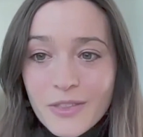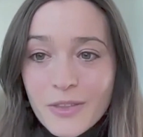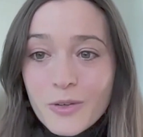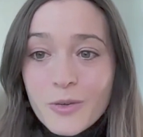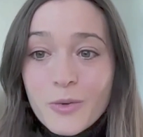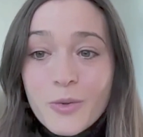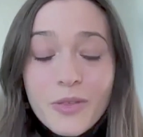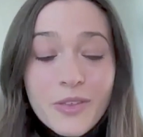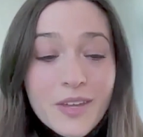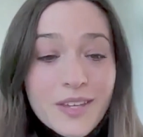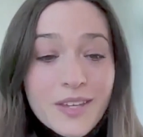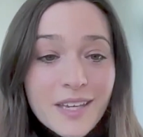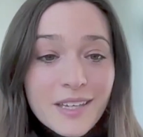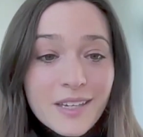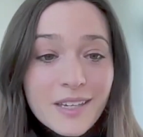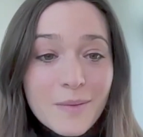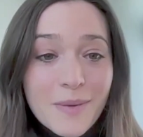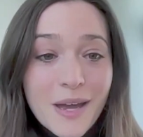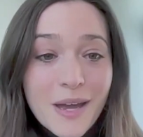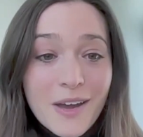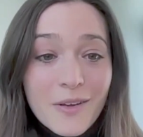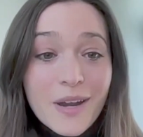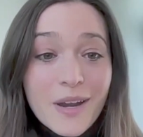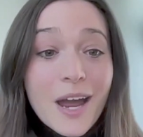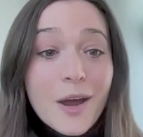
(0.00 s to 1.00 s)
That are thinking
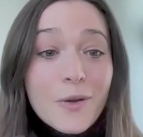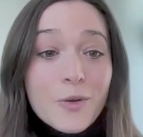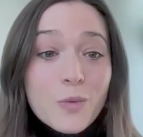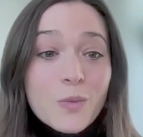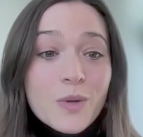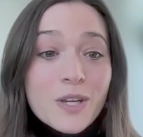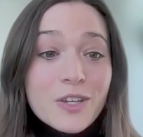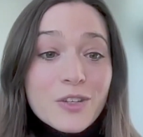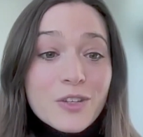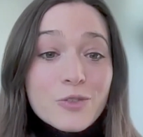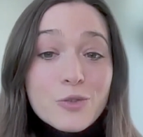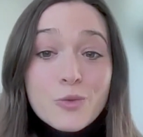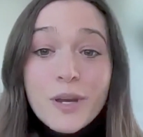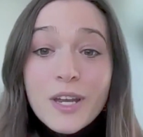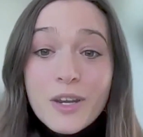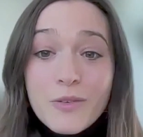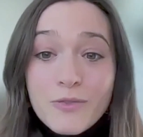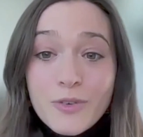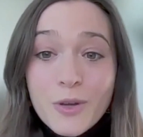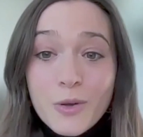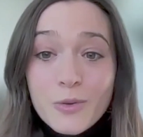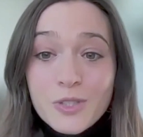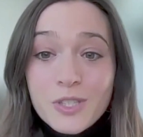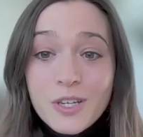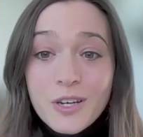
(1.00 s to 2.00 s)
about how do we train
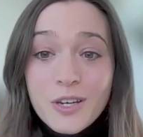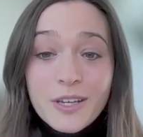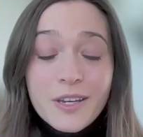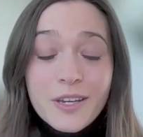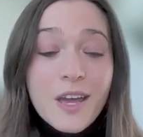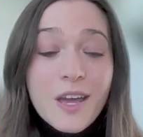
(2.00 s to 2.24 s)
folks on